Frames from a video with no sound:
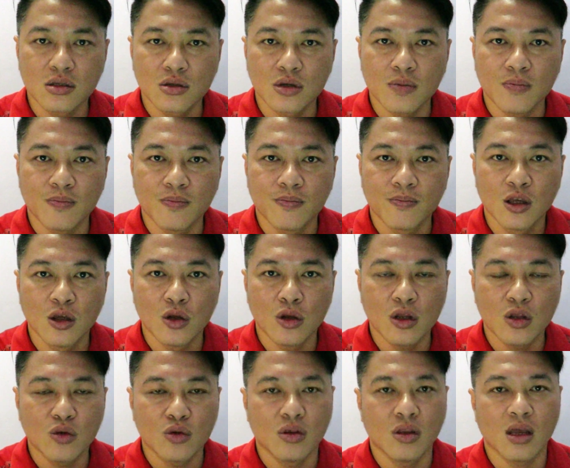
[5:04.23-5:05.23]
stream. You
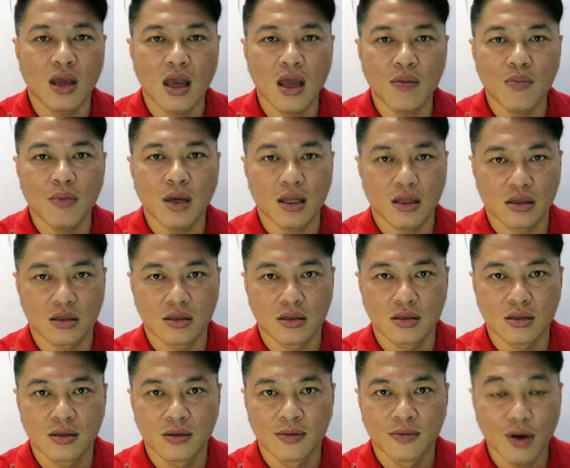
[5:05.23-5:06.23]
need to take ad
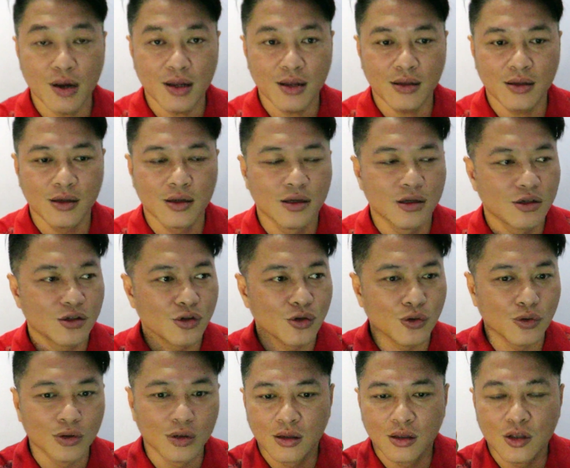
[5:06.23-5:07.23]
maths, right?
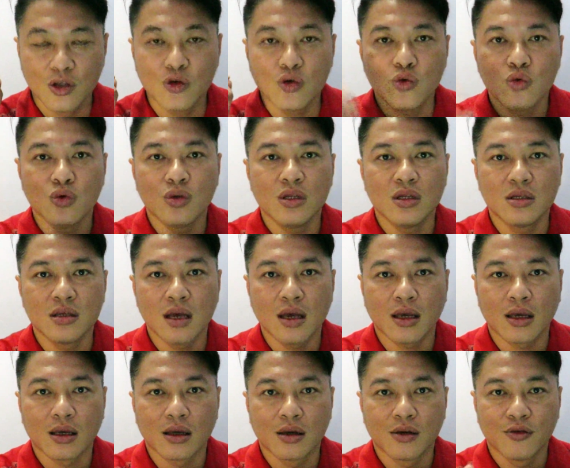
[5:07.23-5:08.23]
So you
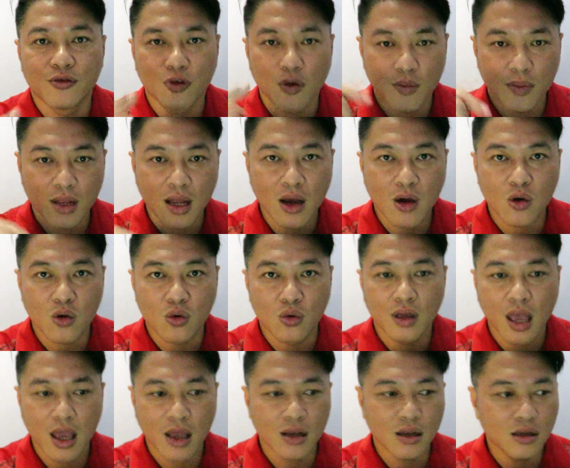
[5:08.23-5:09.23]
decide from now,
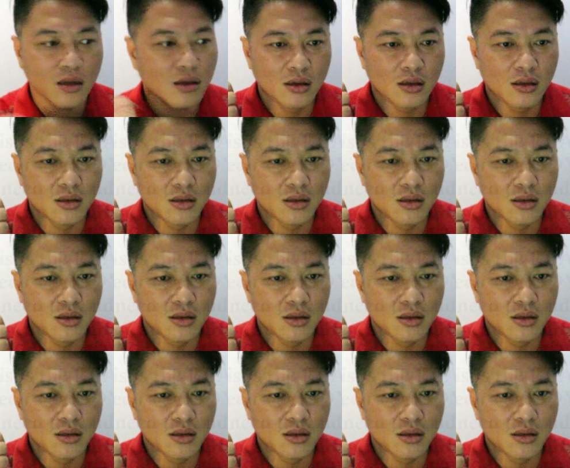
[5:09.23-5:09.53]
and